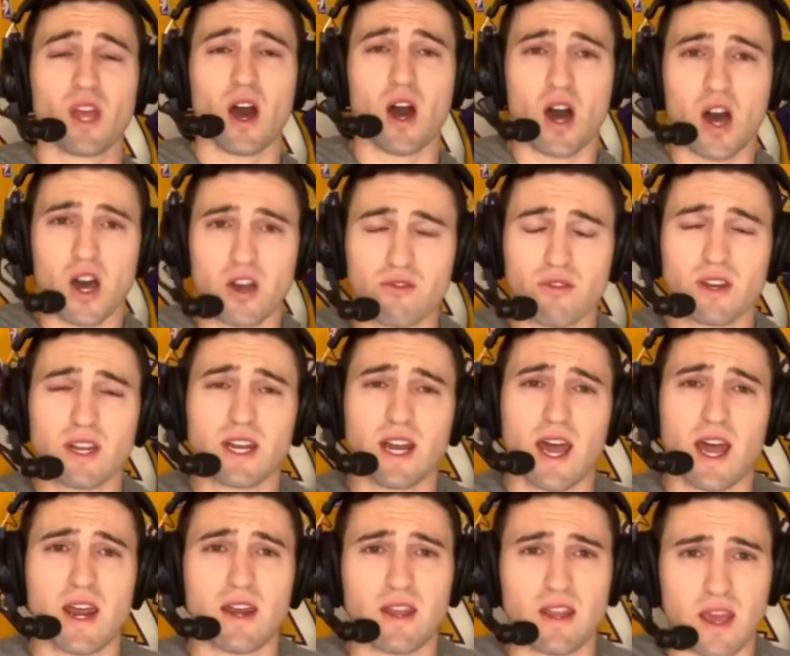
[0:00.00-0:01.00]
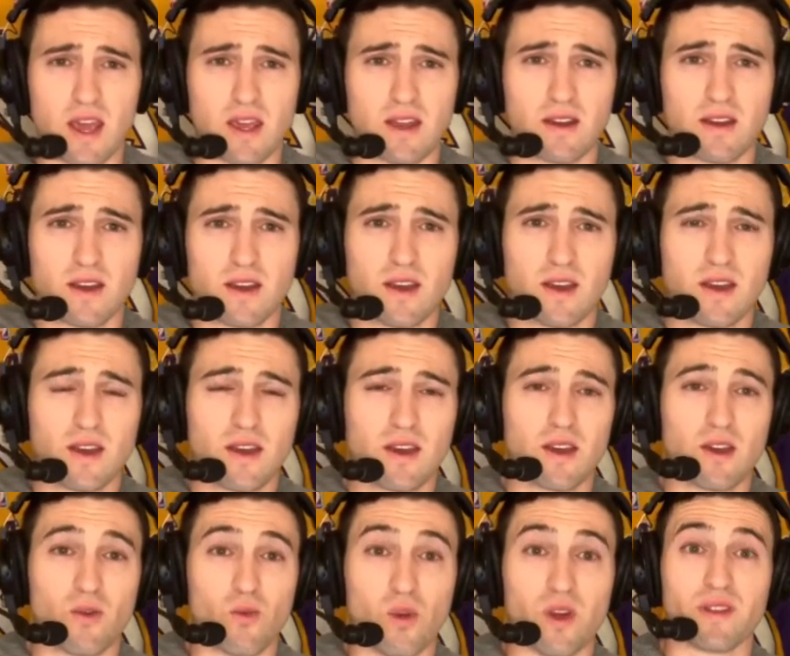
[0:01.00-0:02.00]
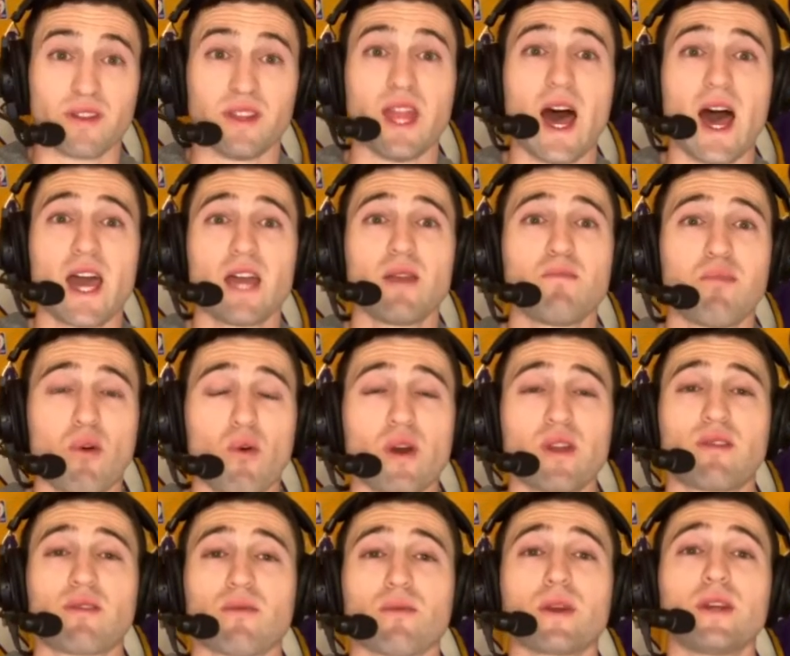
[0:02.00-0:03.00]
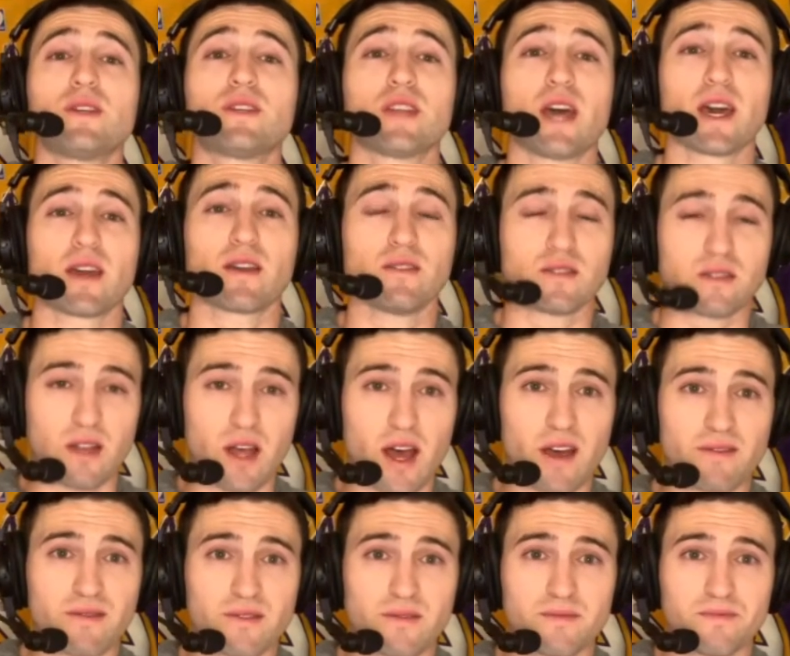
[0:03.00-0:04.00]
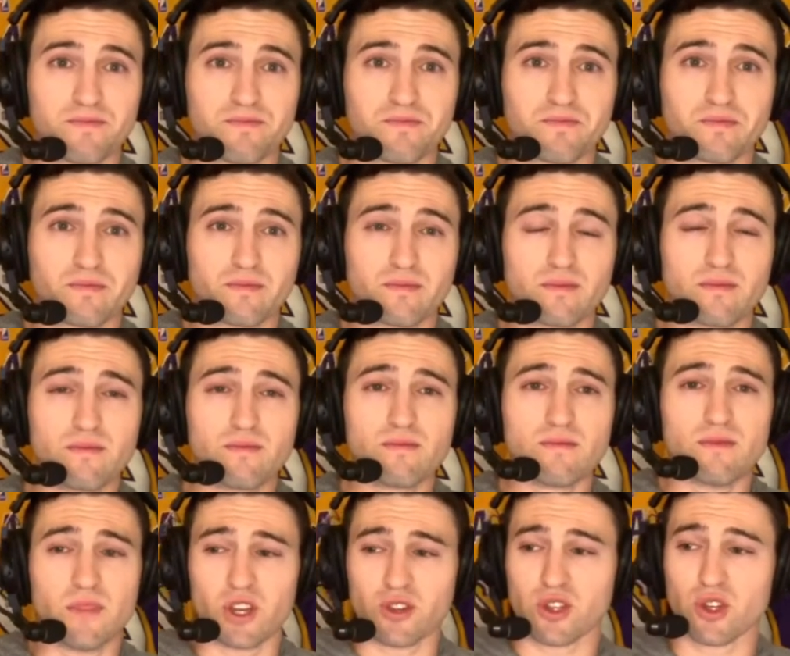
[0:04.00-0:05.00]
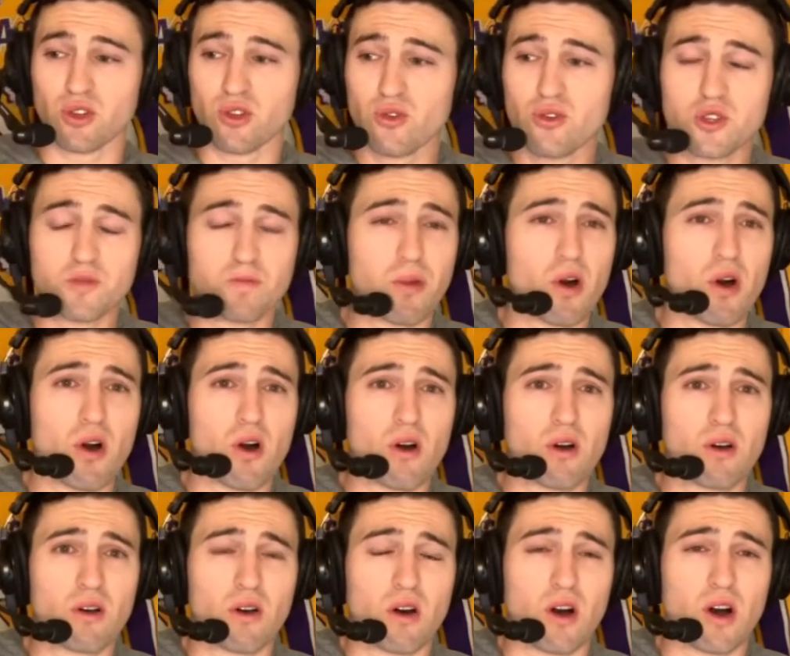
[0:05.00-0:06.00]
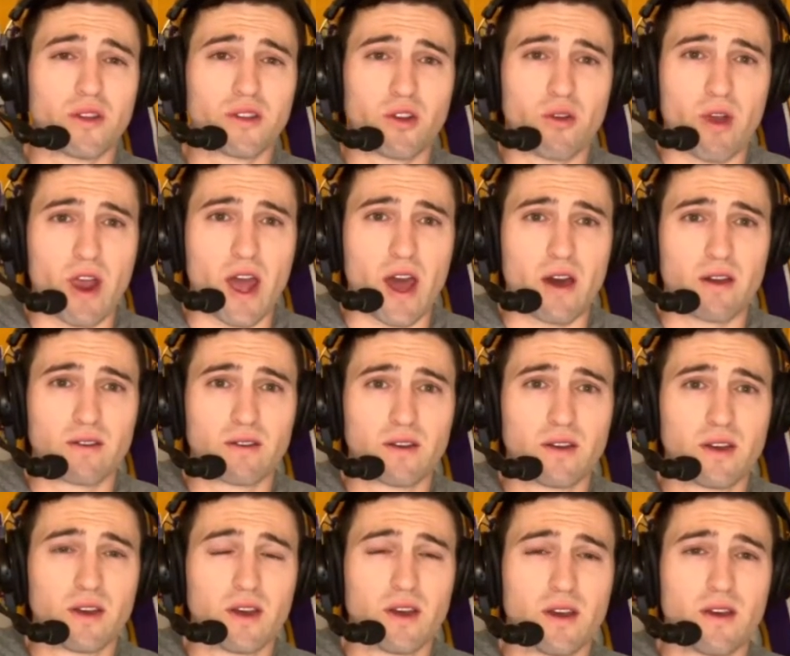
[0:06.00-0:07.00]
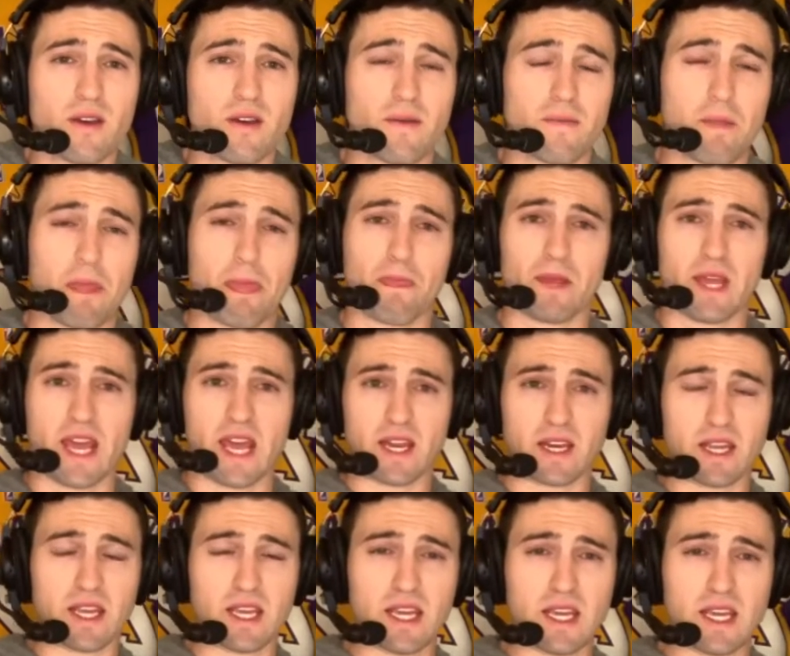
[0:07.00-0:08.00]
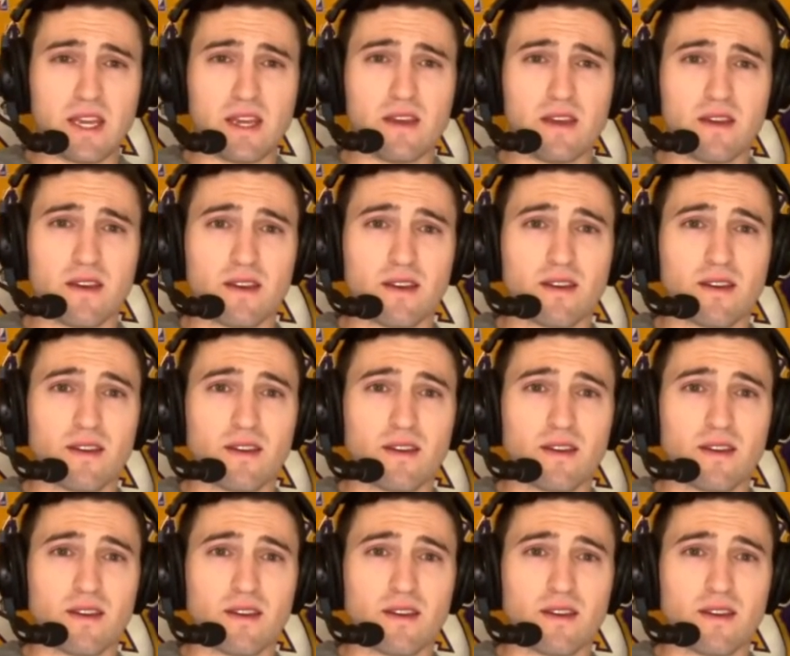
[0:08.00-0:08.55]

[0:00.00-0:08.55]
198 with 9.3 seconds left. There's a loose ball on the ground, and he...